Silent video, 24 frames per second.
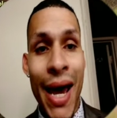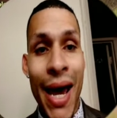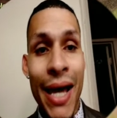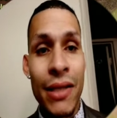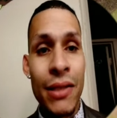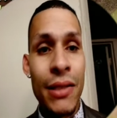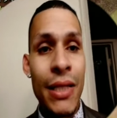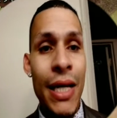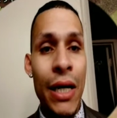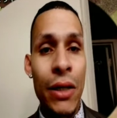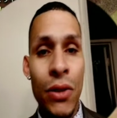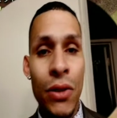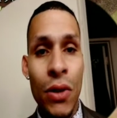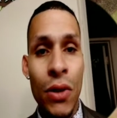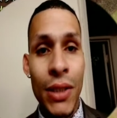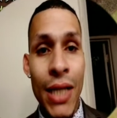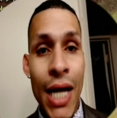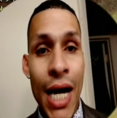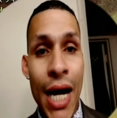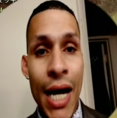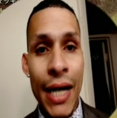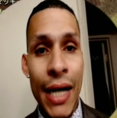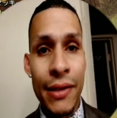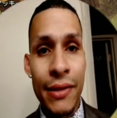Hall 9s
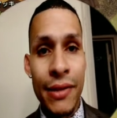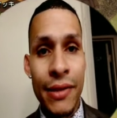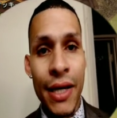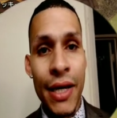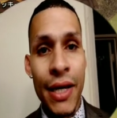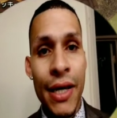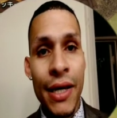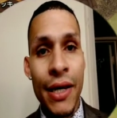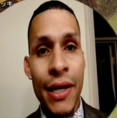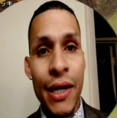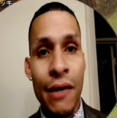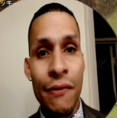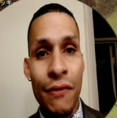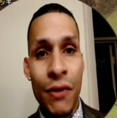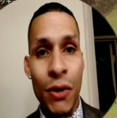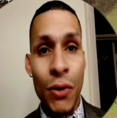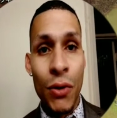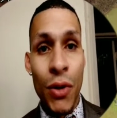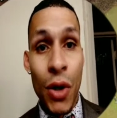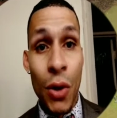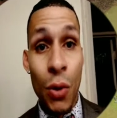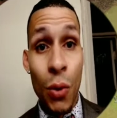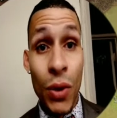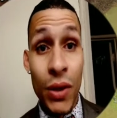if you know what to
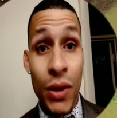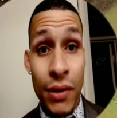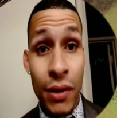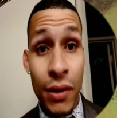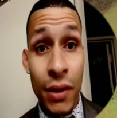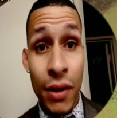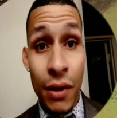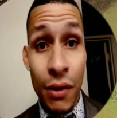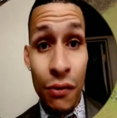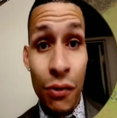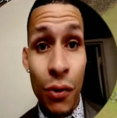look for.